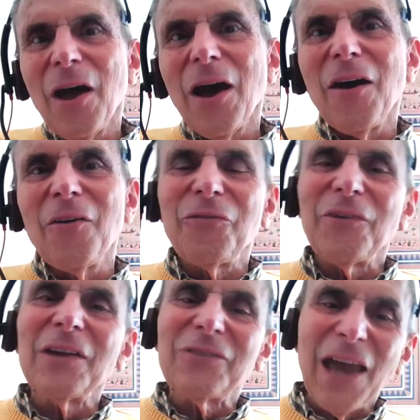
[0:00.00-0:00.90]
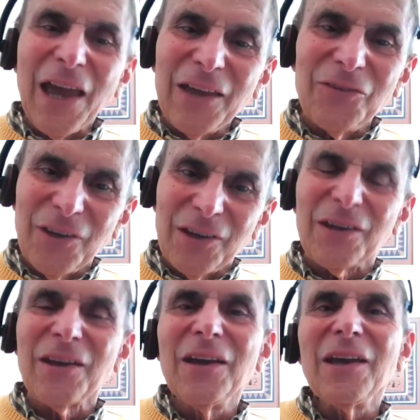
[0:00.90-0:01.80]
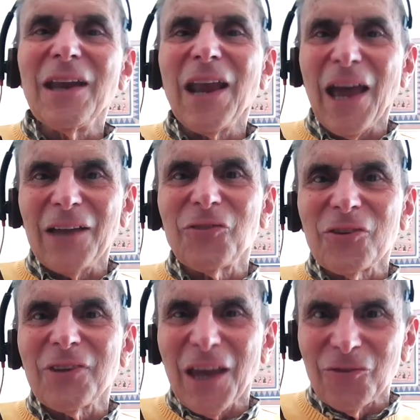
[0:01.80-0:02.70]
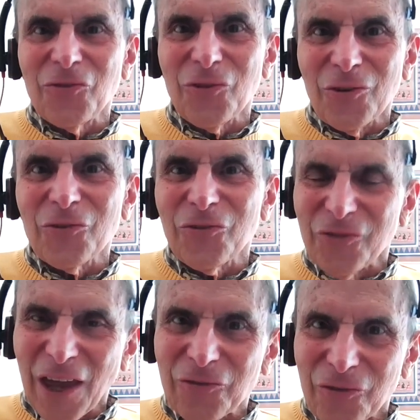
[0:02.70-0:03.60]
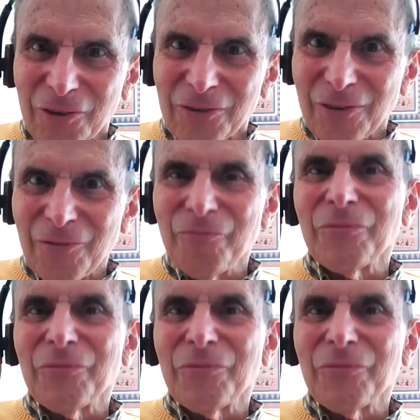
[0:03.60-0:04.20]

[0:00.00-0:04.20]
of attending an agitational session